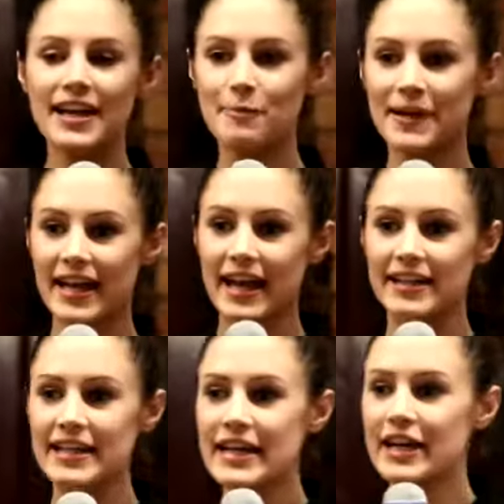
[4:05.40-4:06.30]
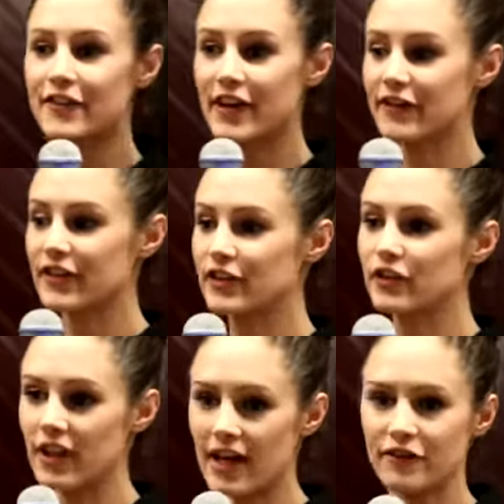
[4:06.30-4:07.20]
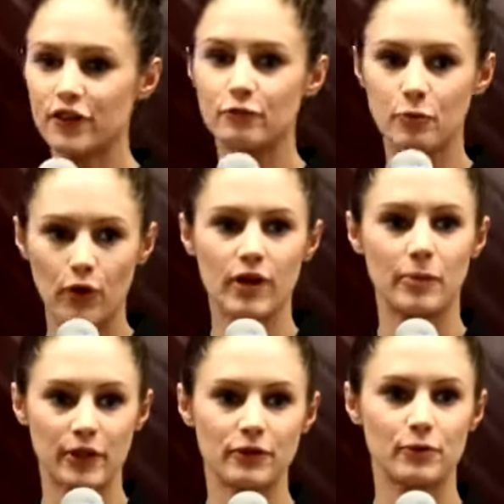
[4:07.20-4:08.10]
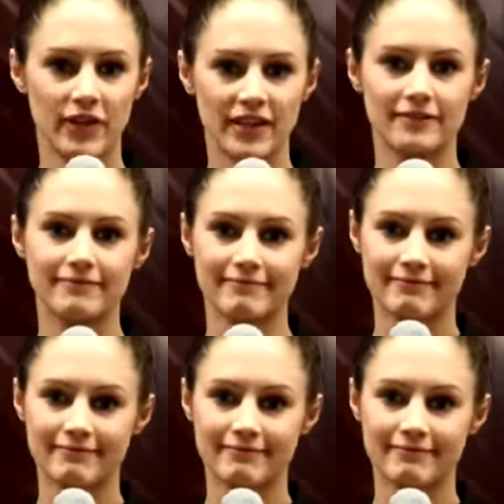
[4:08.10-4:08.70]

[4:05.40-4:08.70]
hand up again if ever in your life you've bought a bottle of water.